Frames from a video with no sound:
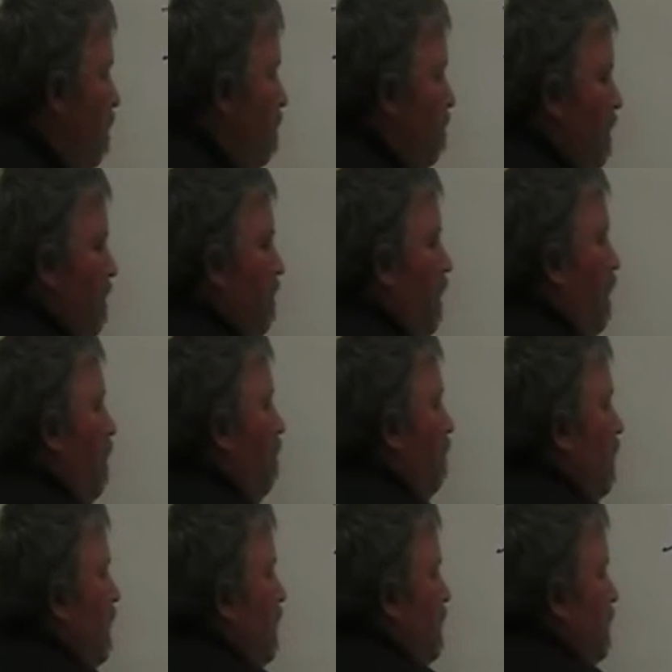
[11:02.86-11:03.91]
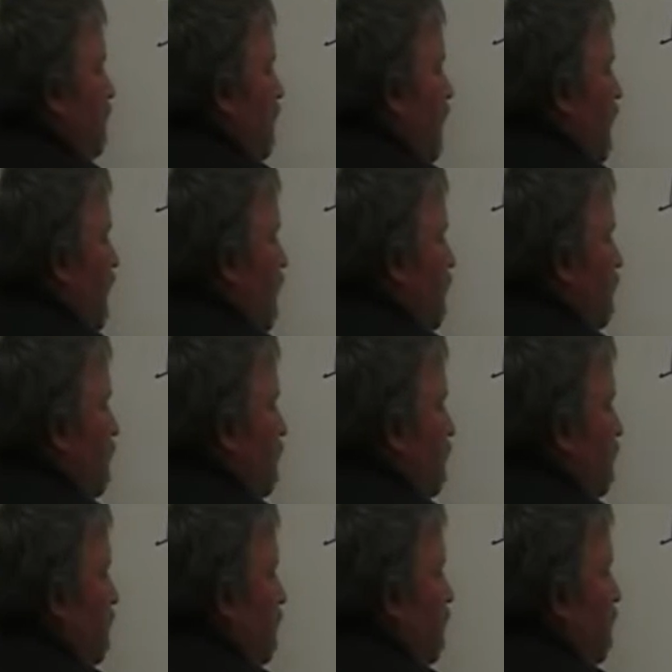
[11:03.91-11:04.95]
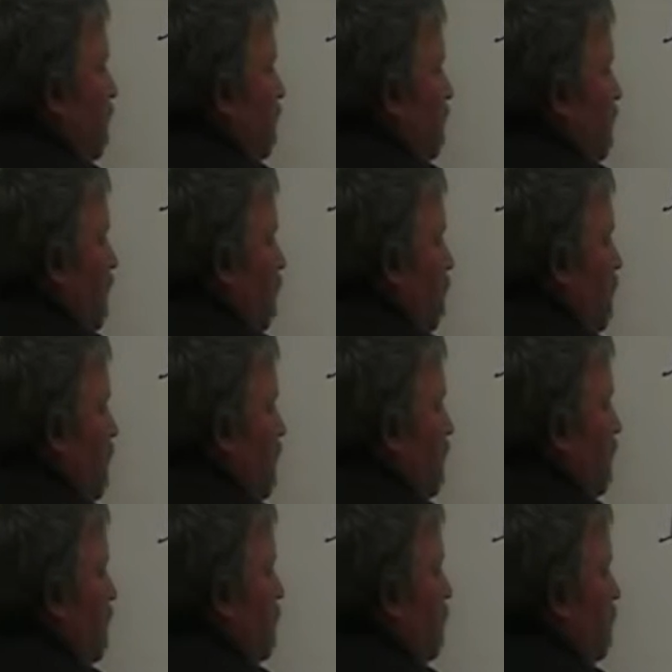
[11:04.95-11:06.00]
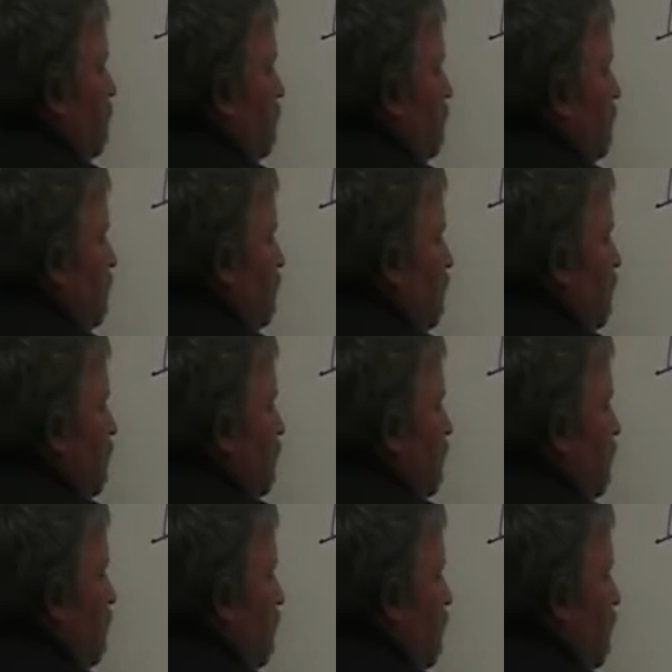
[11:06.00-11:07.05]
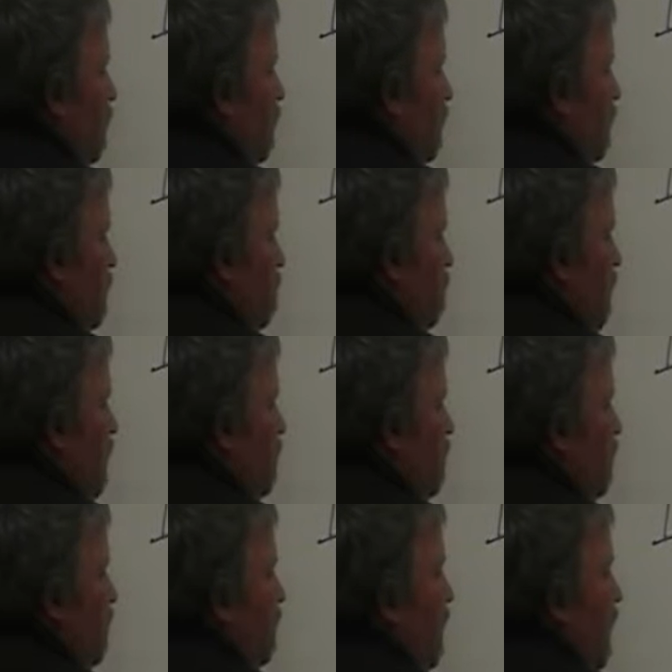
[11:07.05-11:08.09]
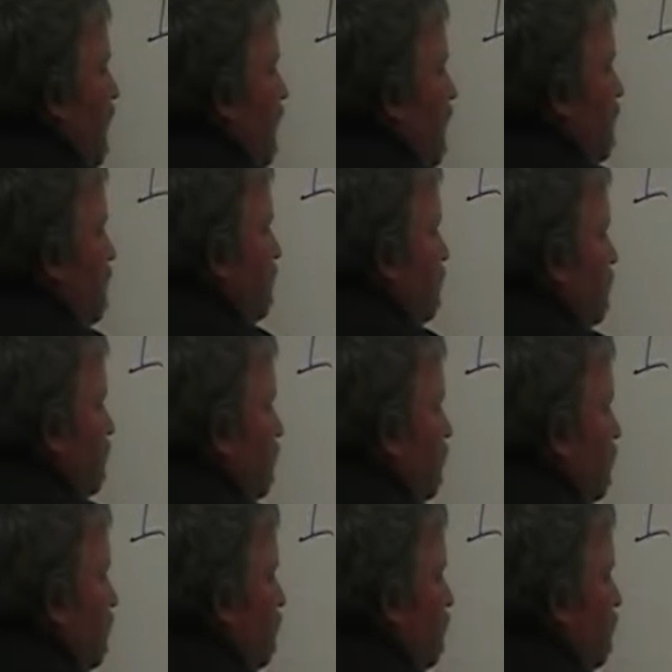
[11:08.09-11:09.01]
We've already said that we can use dimension lines